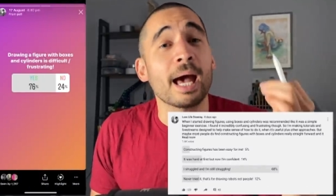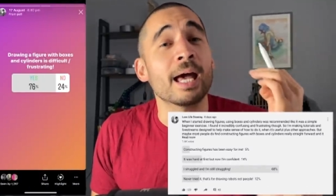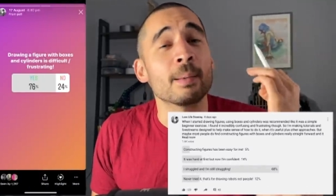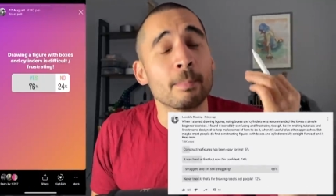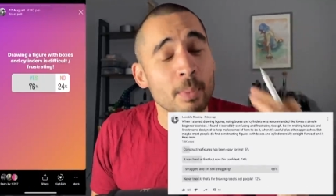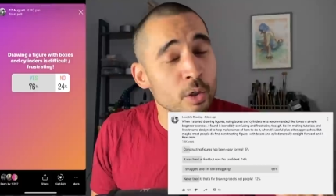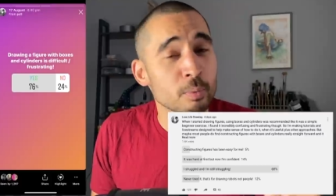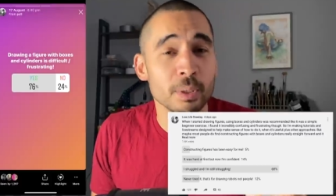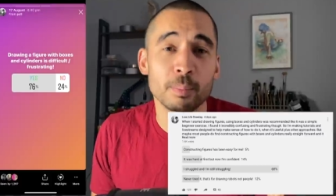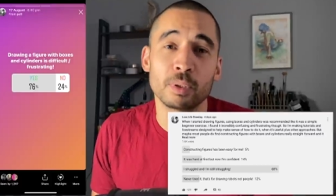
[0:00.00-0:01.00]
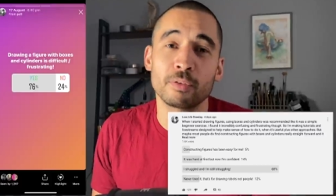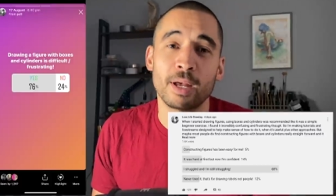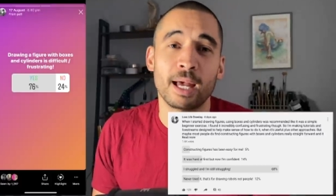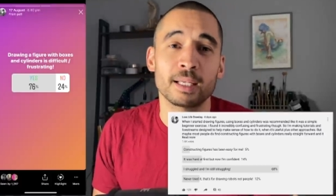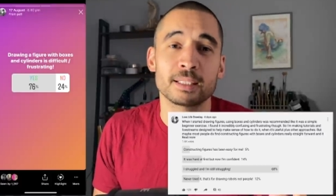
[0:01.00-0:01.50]
and most people
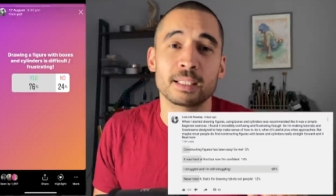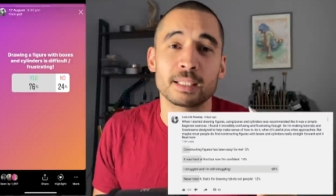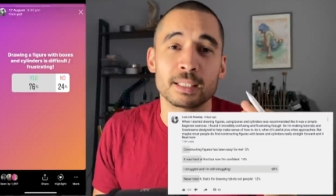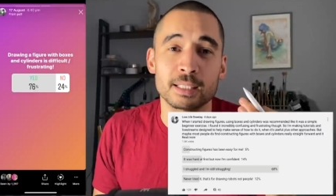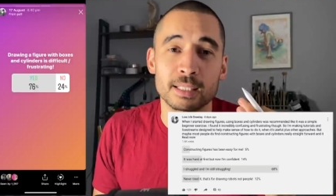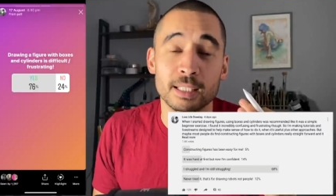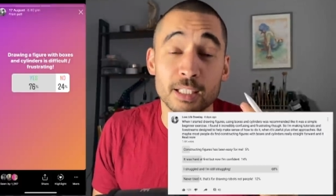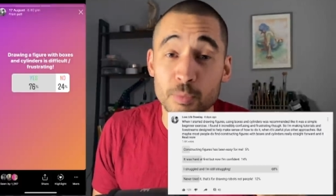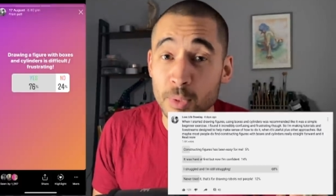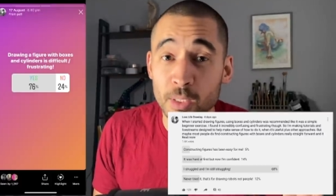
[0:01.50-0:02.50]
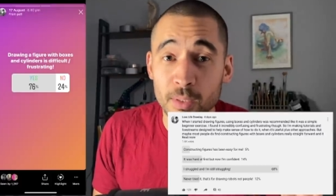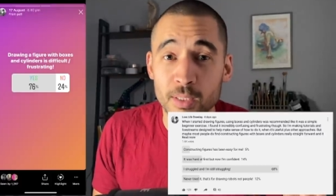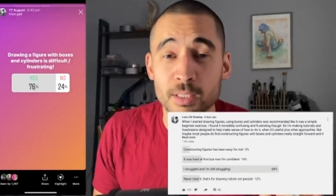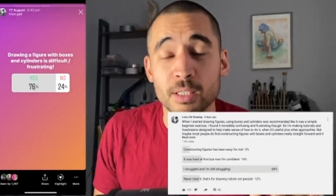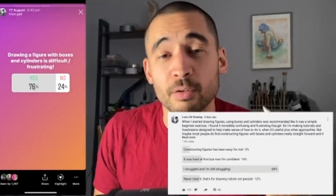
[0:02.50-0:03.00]
have had this
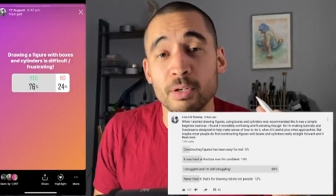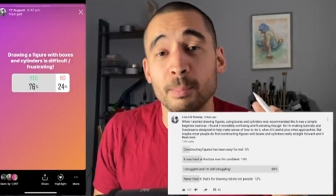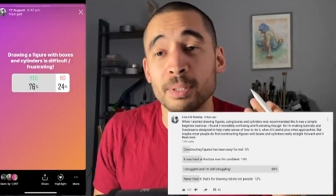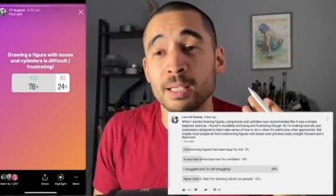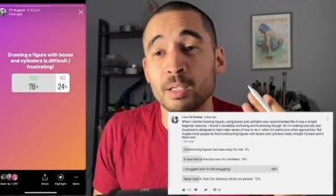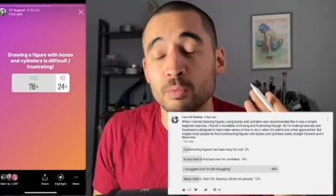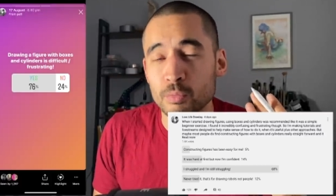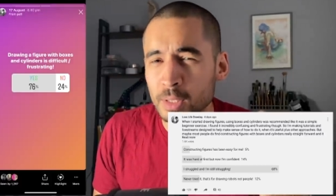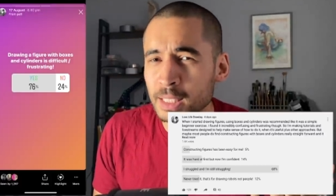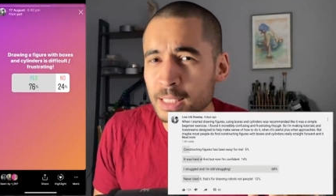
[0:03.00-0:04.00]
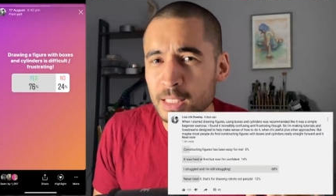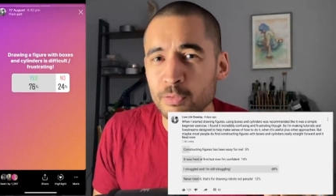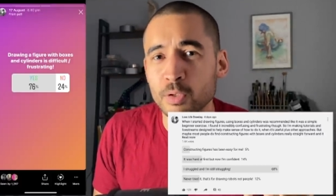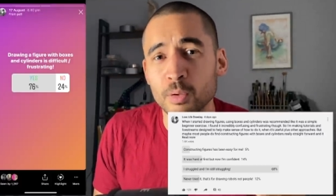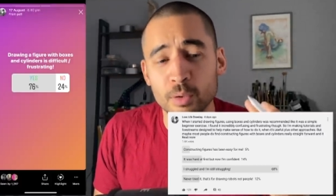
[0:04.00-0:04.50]
experience of it being really
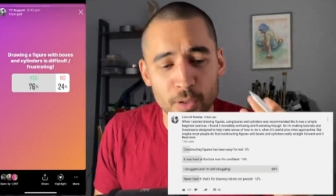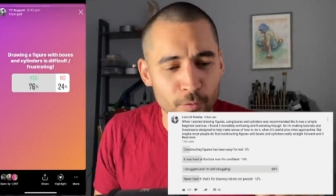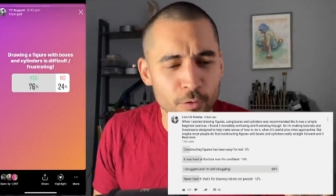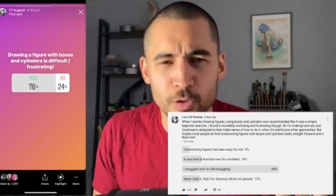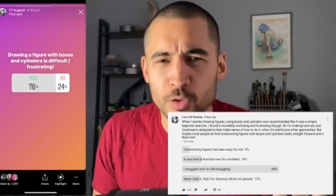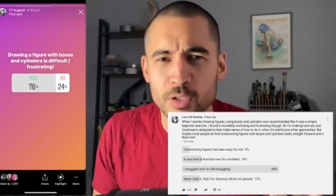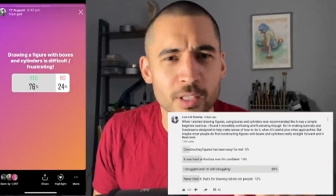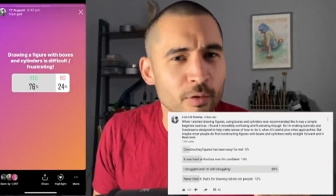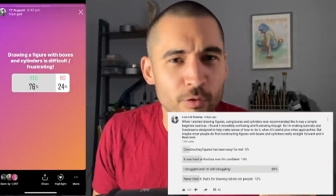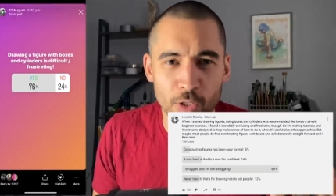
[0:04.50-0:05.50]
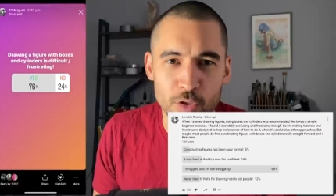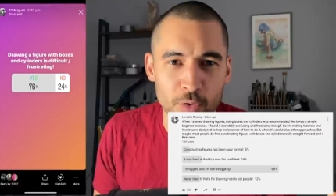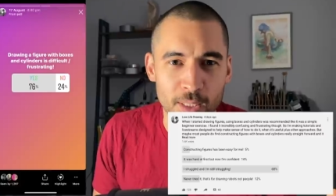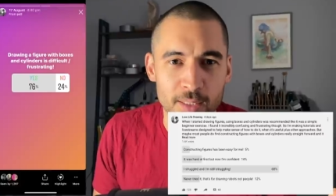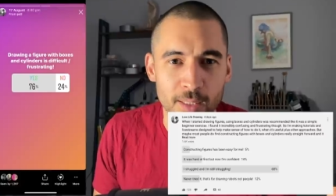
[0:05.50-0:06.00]
difficult, confusing,
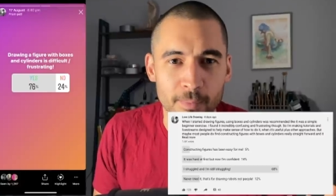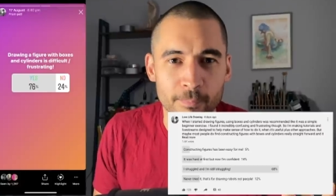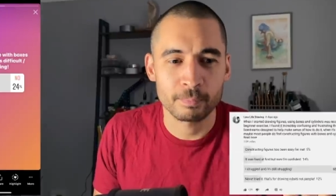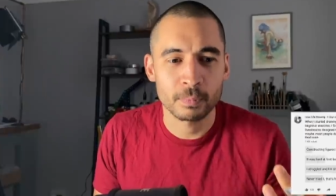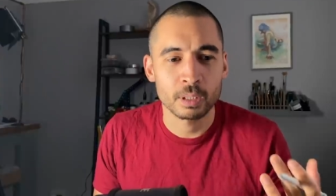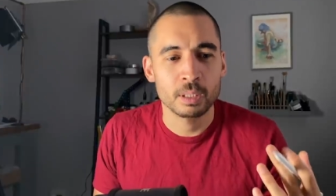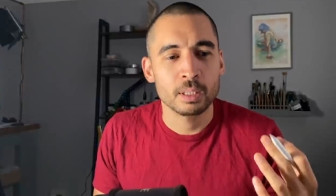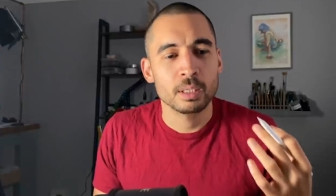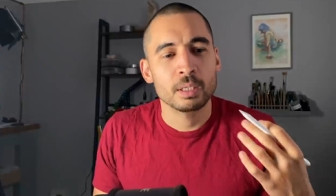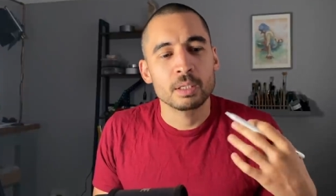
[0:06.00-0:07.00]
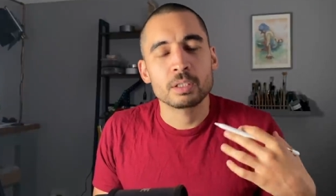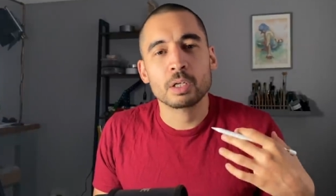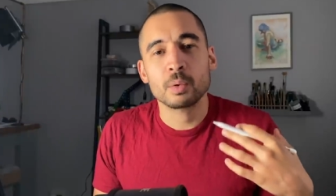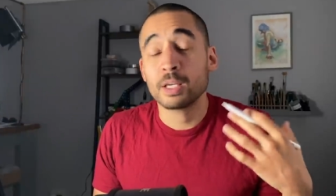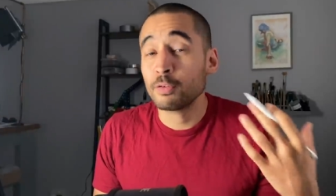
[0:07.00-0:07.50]
frustrating.
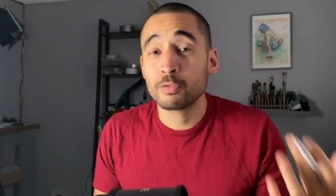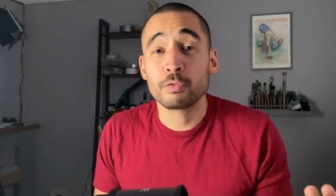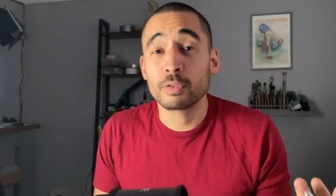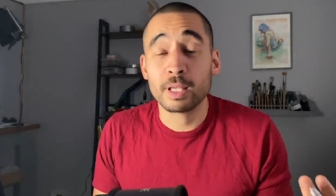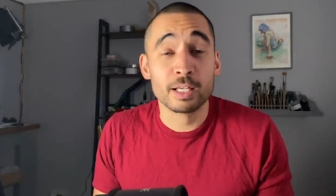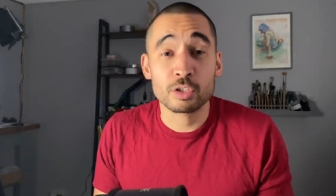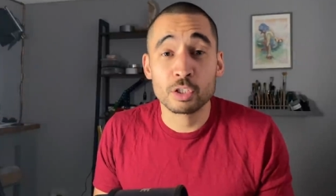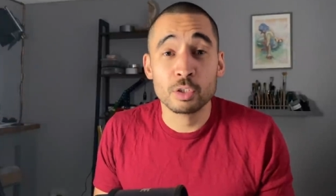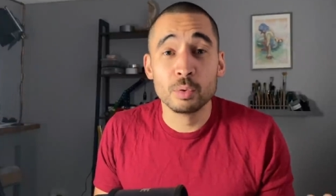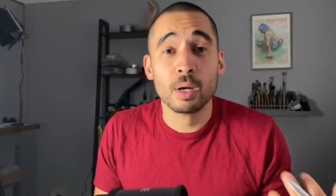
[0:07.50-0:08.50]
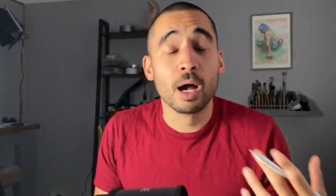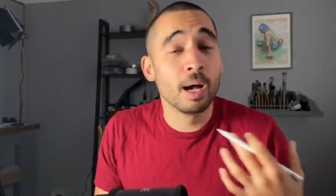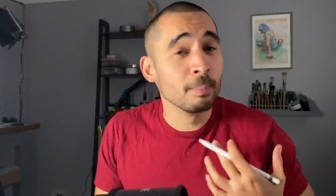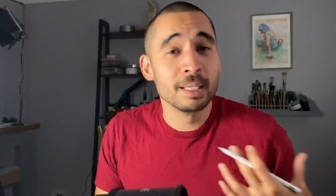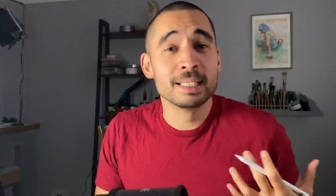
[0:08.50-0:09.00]
So, if that's you,
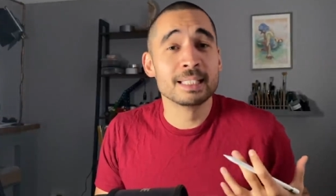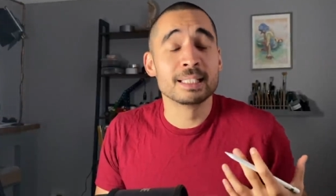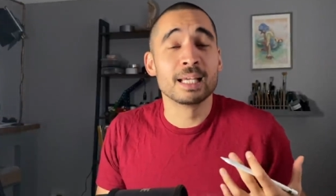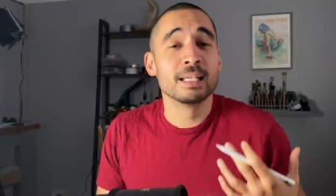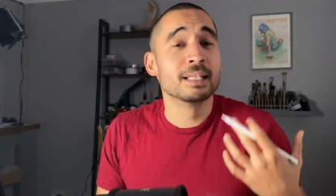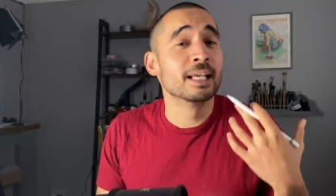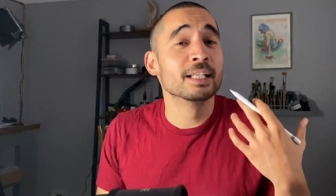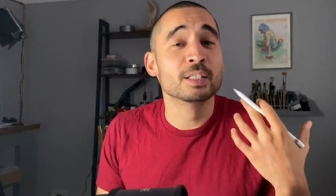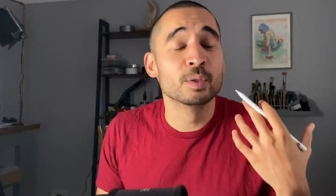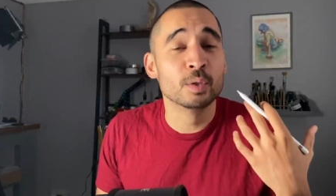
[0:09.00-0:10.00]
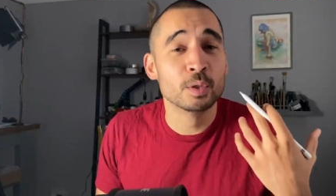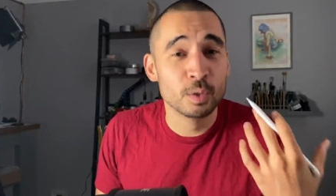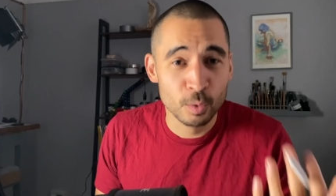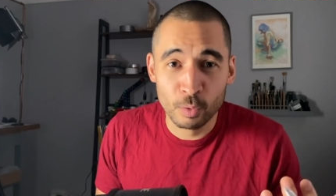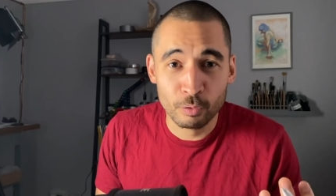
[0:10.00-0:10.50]
I'm here to say that's not
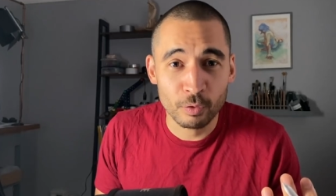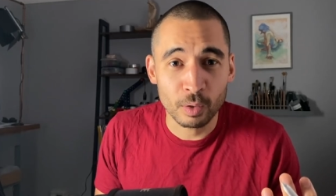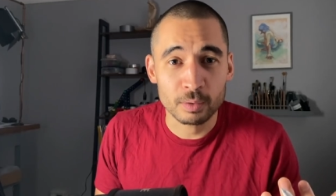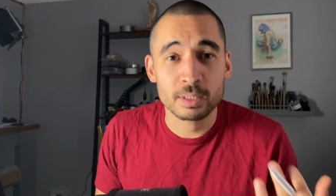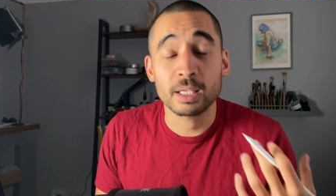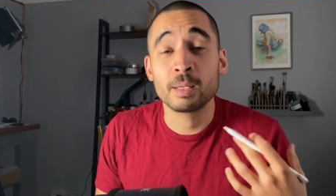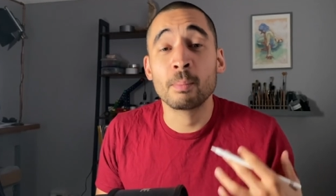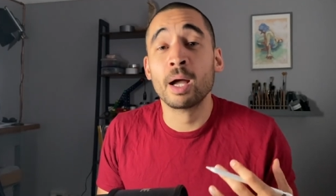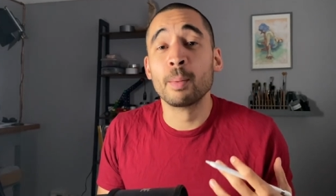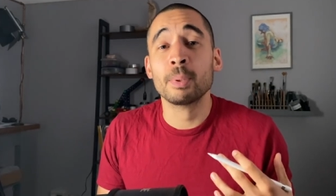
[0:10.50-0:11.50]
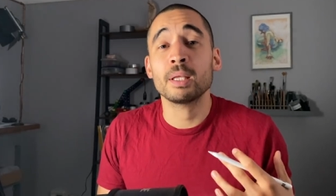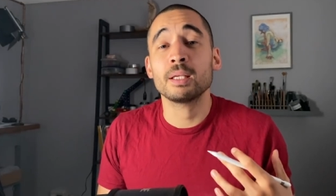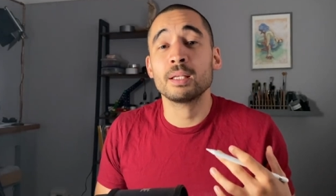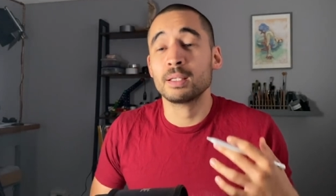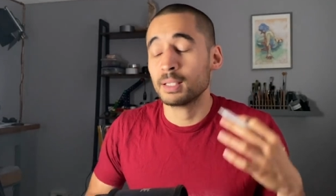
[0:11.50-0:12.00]
your fault. In my
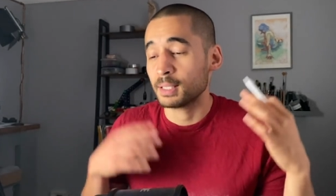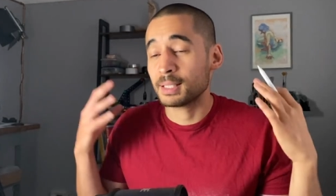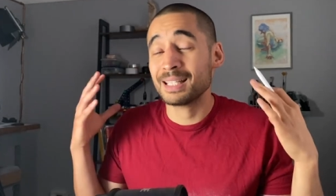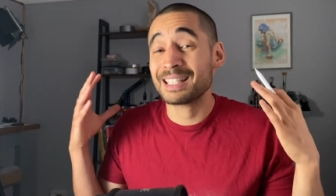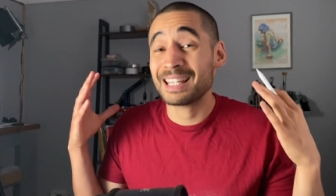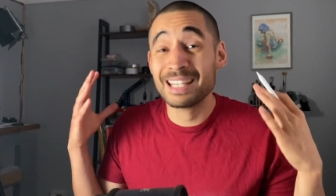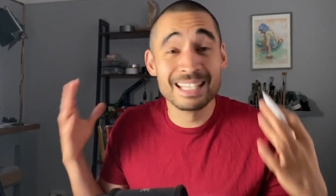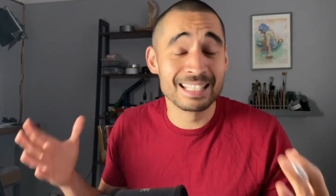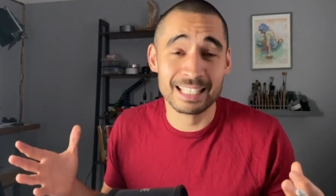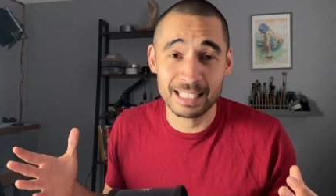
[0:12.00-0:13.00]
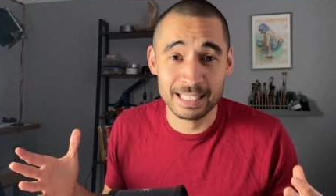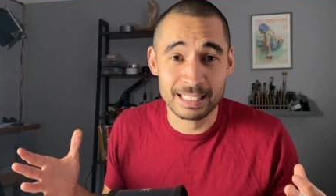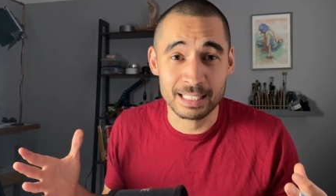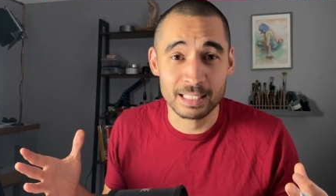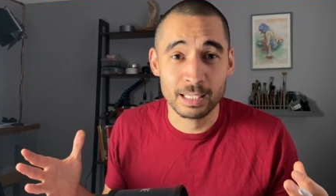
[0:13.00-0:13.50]
opinion, this isn't
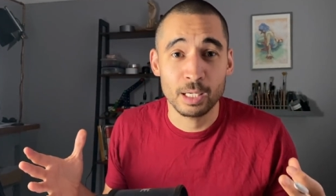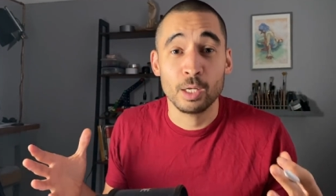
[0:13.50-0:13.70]
easy.